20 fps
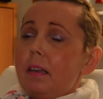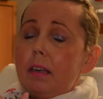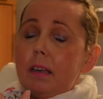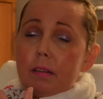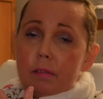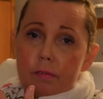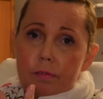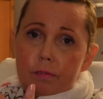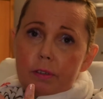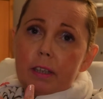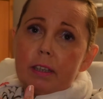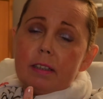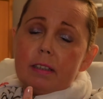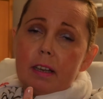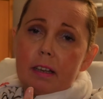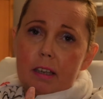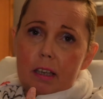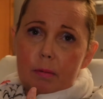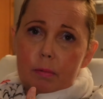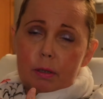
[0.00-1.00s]
it feels
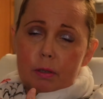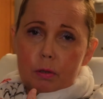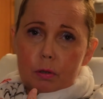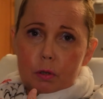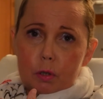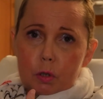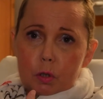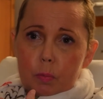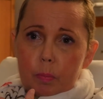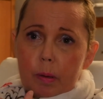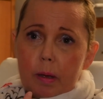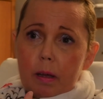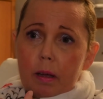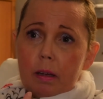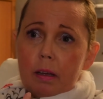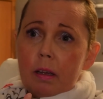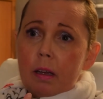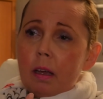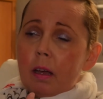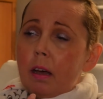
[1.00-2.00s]
like I'm at a
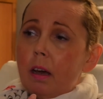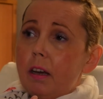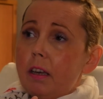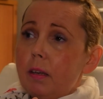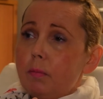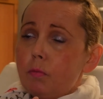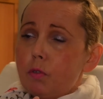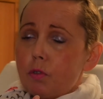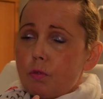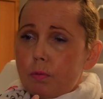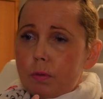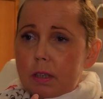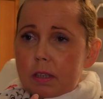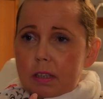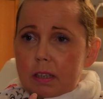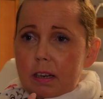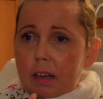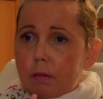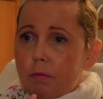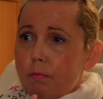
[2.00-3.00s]
spa. I am
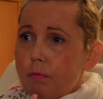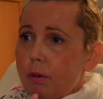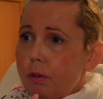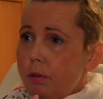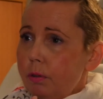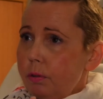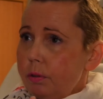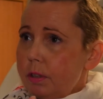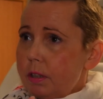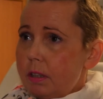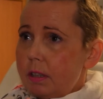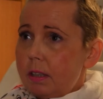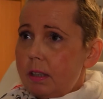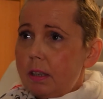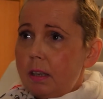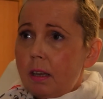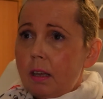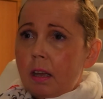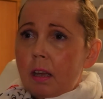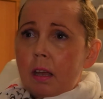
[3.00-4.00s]
treated like
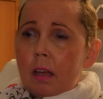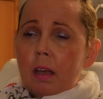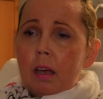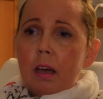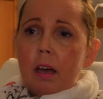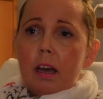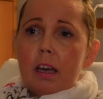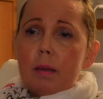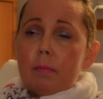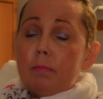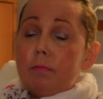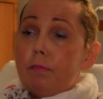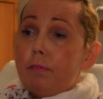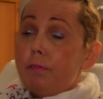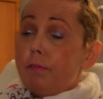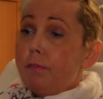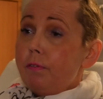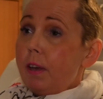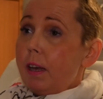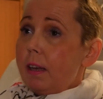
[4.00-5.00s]
royalty. I am
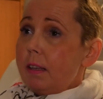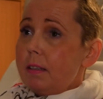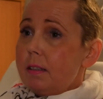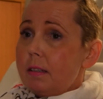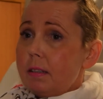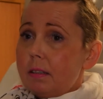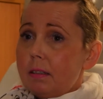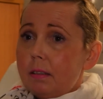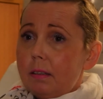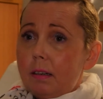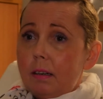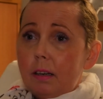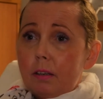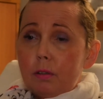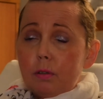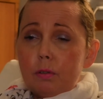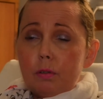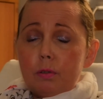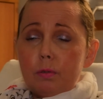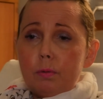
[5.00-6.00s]
fed like
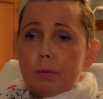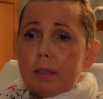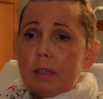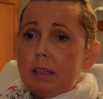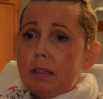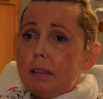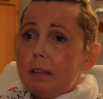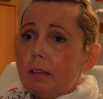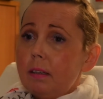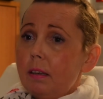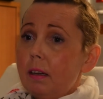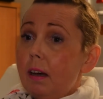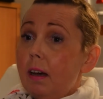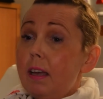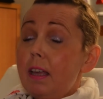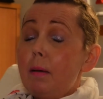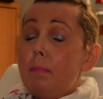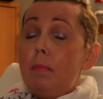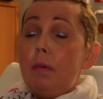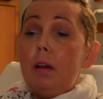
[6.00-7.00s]
a queen. I
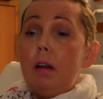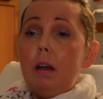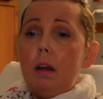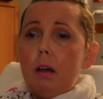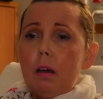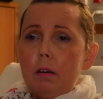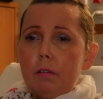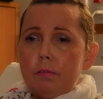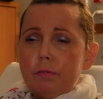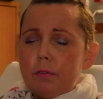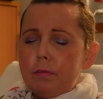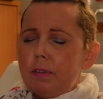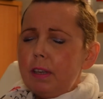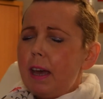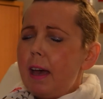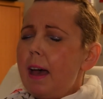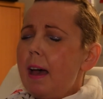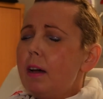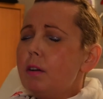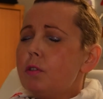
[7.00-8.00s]
am loved.
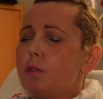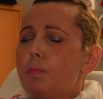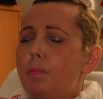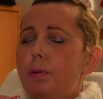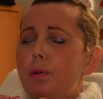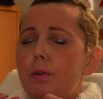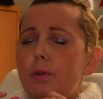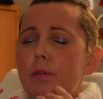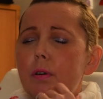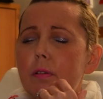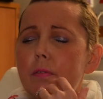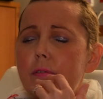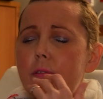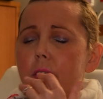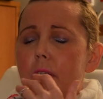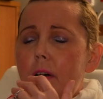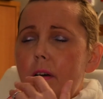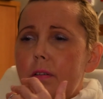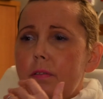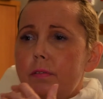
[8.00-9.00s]
The outpour of
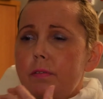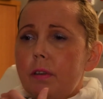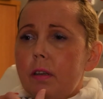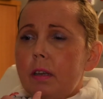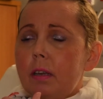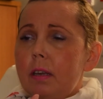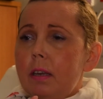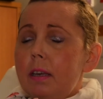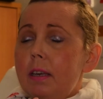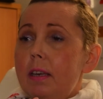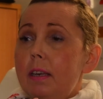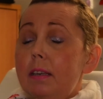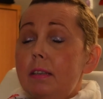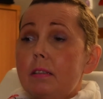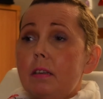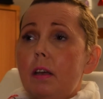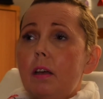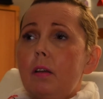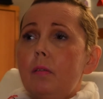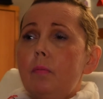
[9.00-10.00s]
love
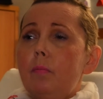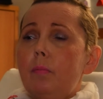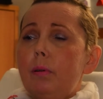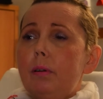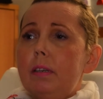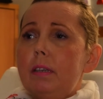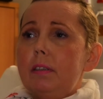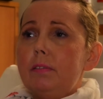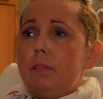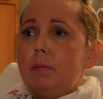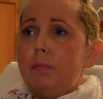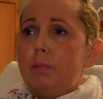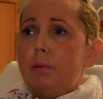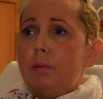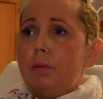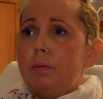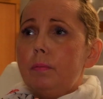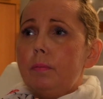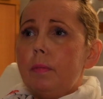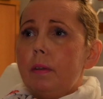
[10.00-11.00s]
is
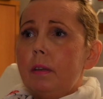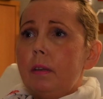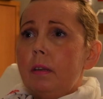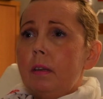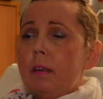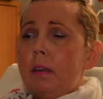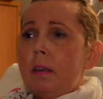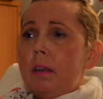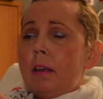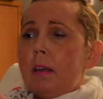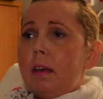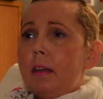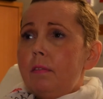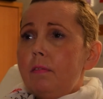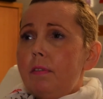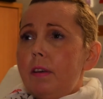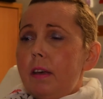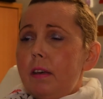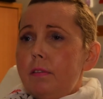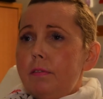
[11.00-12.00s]
unbelievable. And
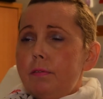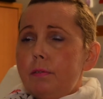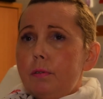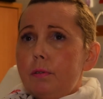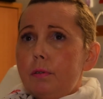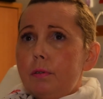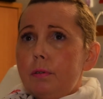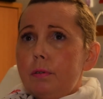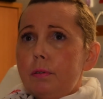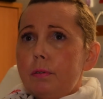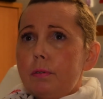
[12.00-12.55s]
therefore,